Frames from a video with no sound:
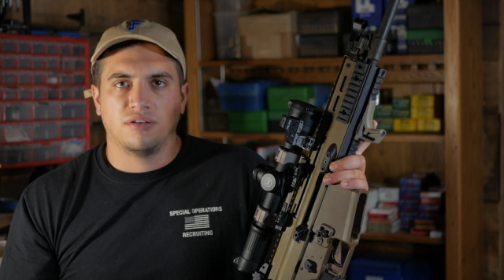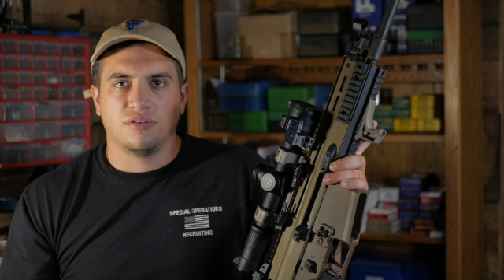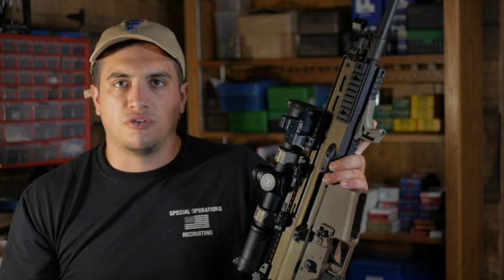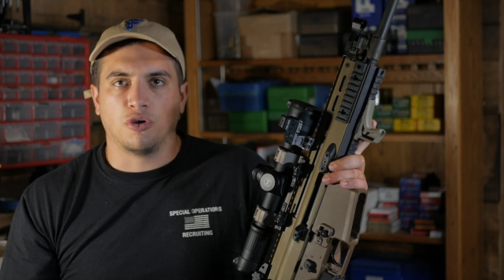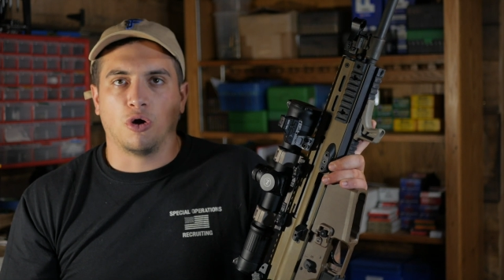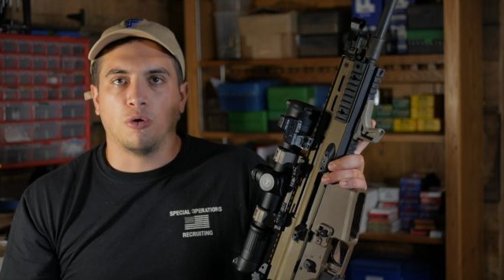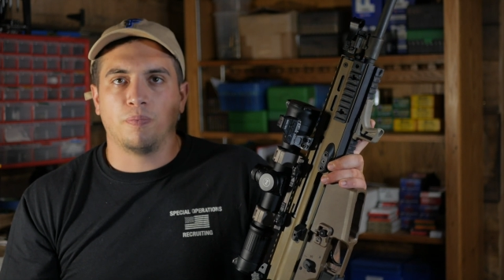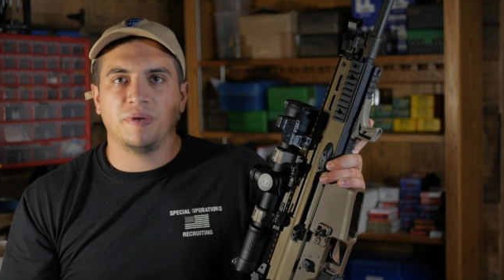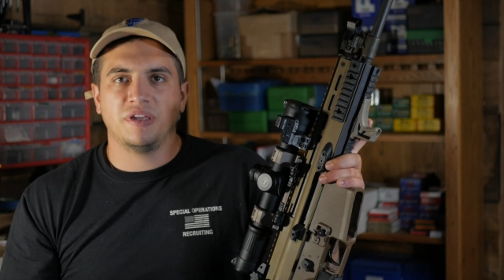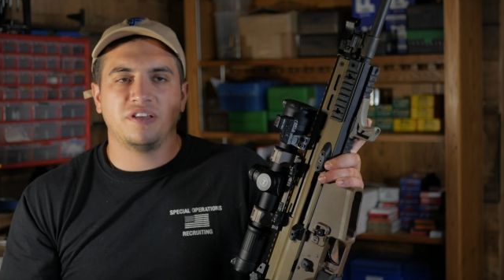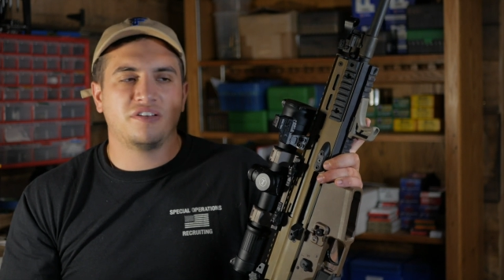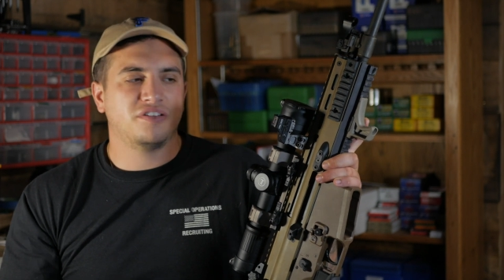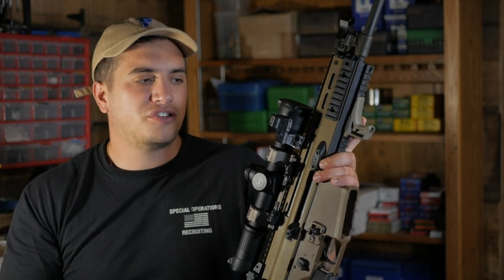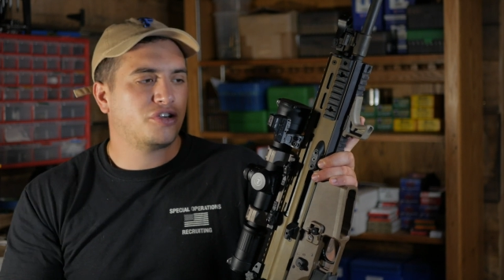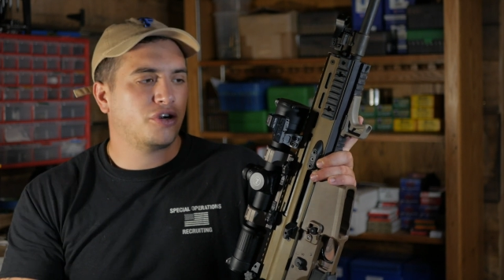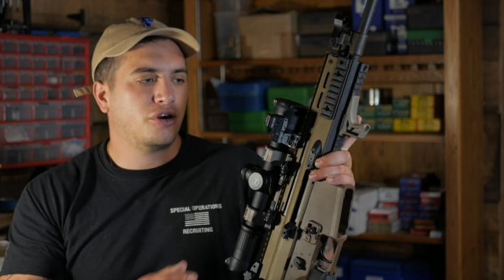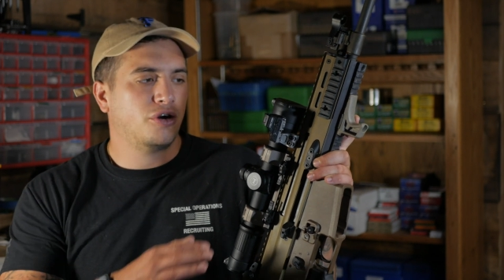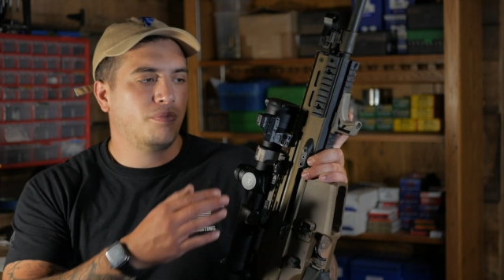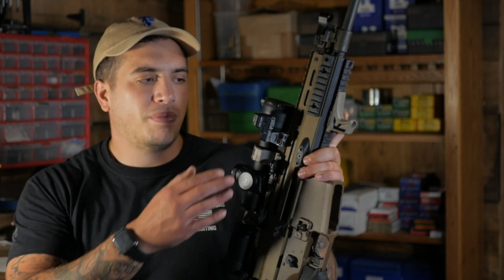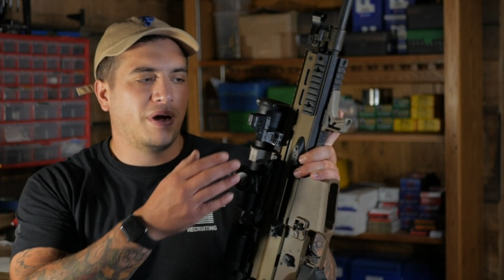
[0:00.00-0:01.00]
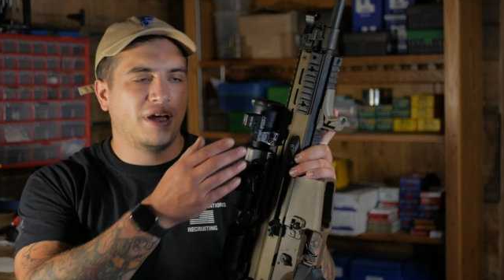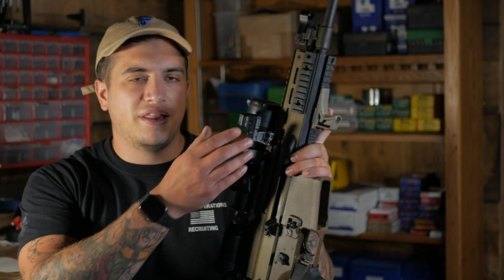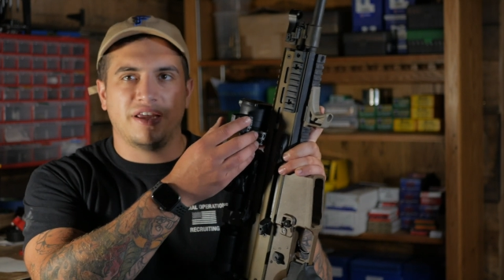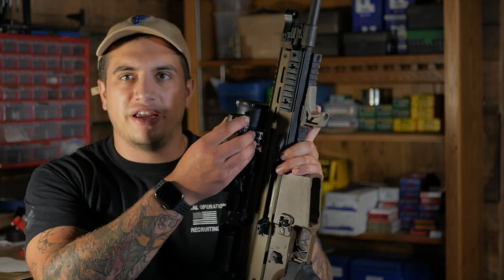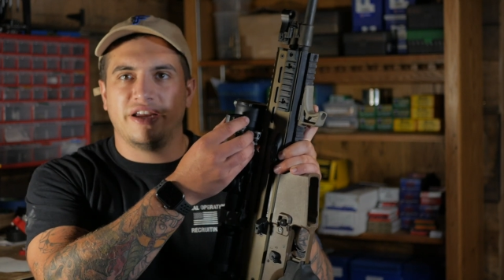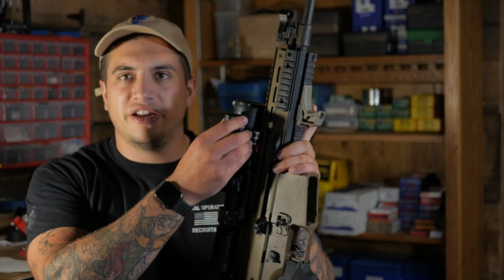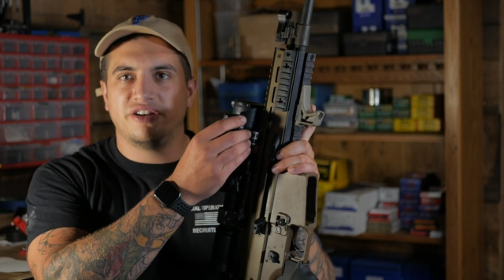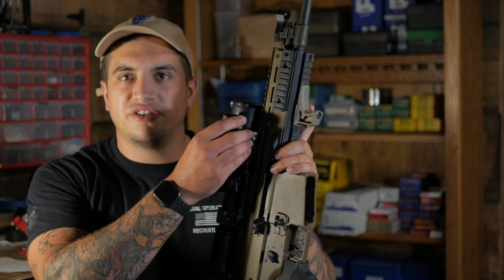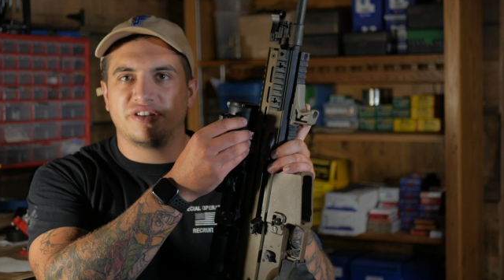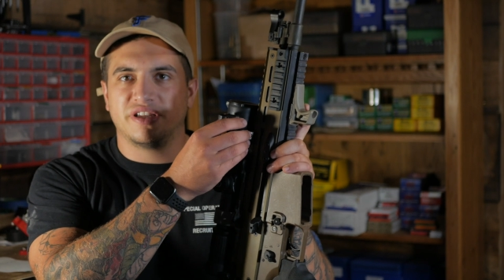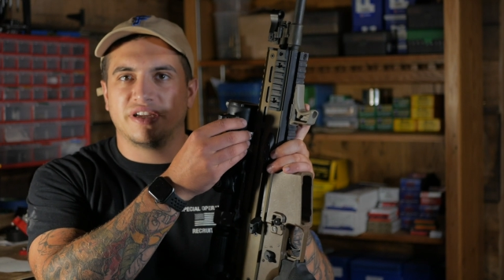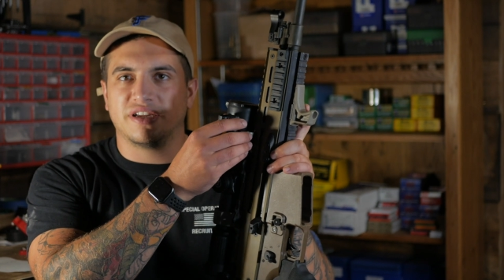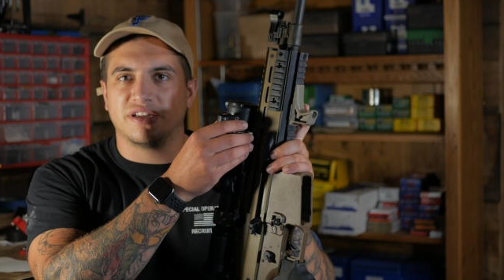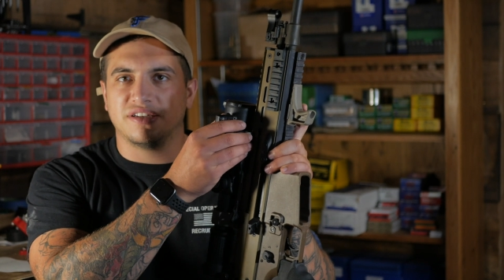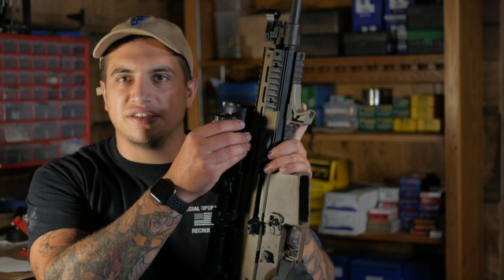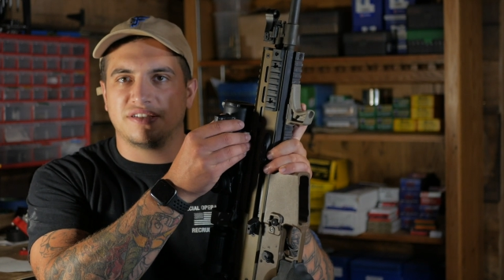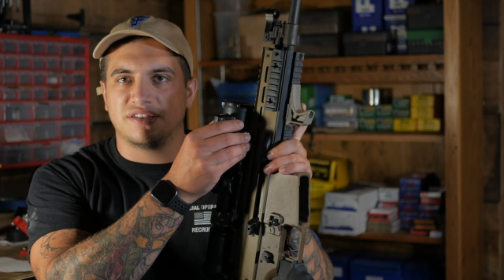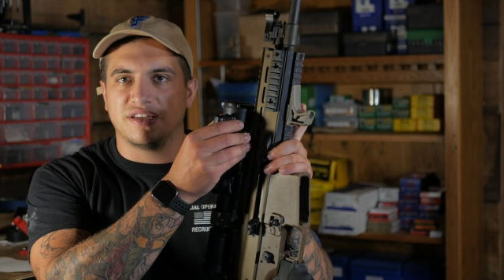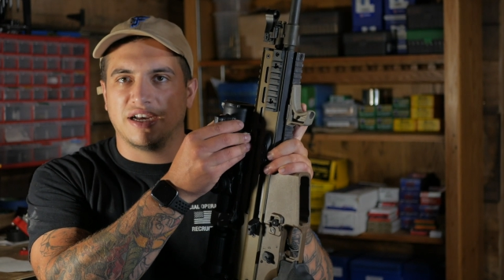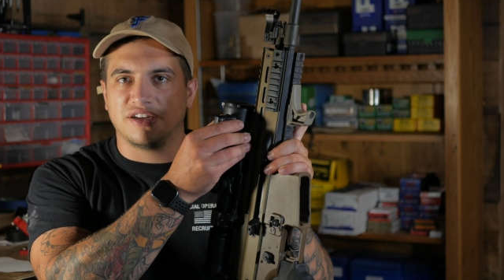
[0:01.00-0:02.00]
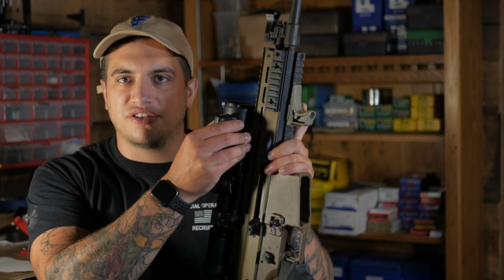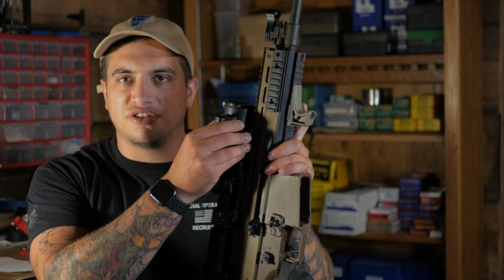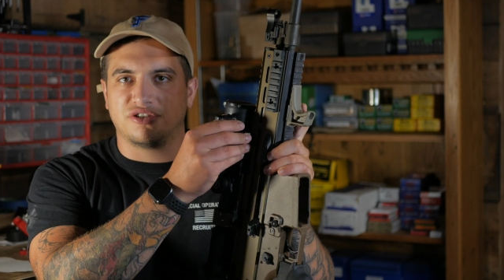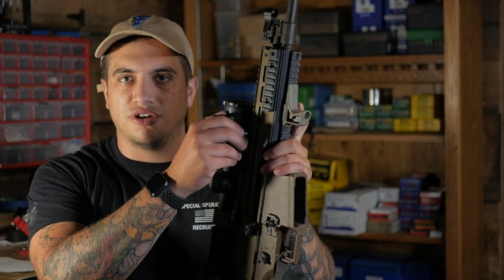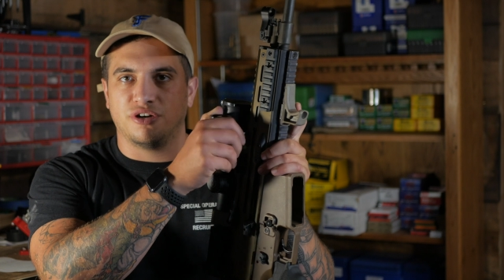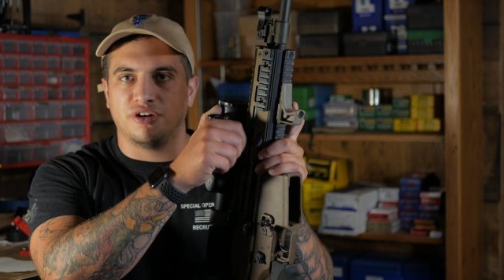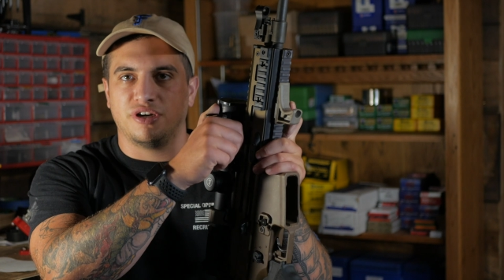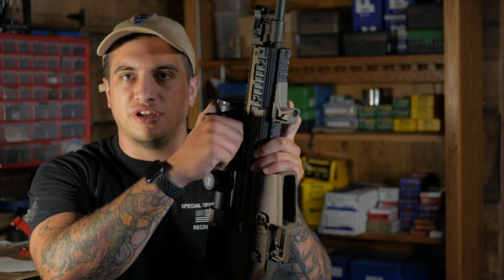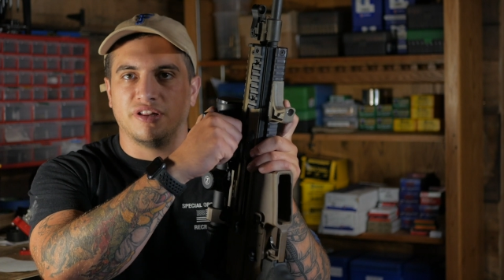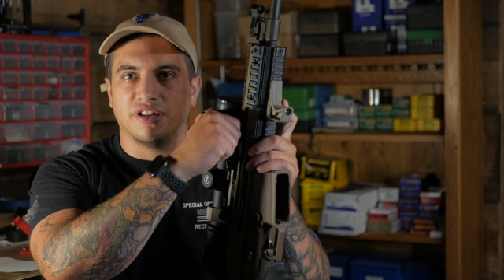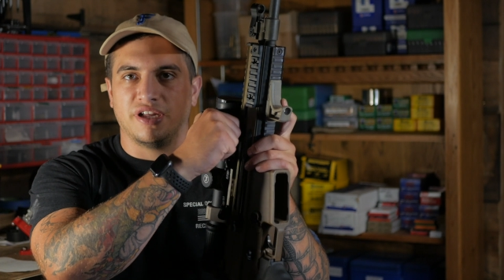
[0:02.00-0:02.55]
Don't be deterred by the hinge thinking it's not sturdy.